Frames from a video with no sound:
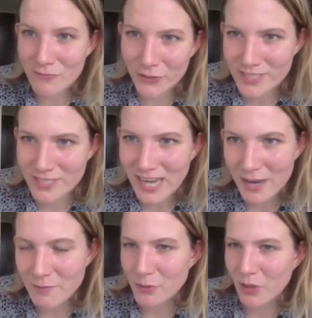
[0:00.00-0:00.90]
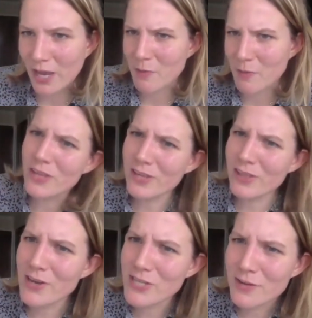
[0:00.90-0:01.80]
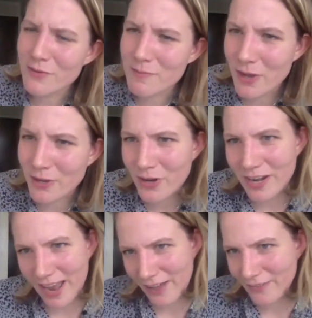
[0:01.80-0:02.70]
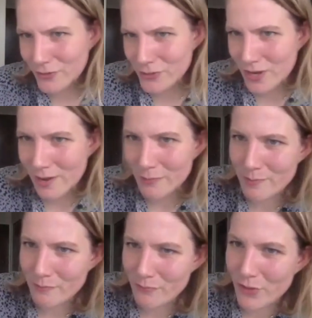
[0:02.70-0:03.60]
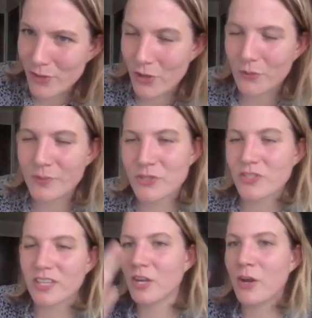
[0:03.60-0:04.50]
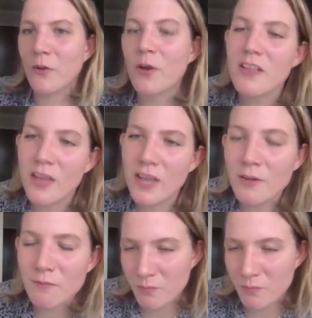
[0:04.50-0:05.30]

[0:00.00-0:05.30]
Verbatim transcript: fullness diet when you're like i'm only allowed to eat when i'm hungry and i have to stop when i'm full which is like you know it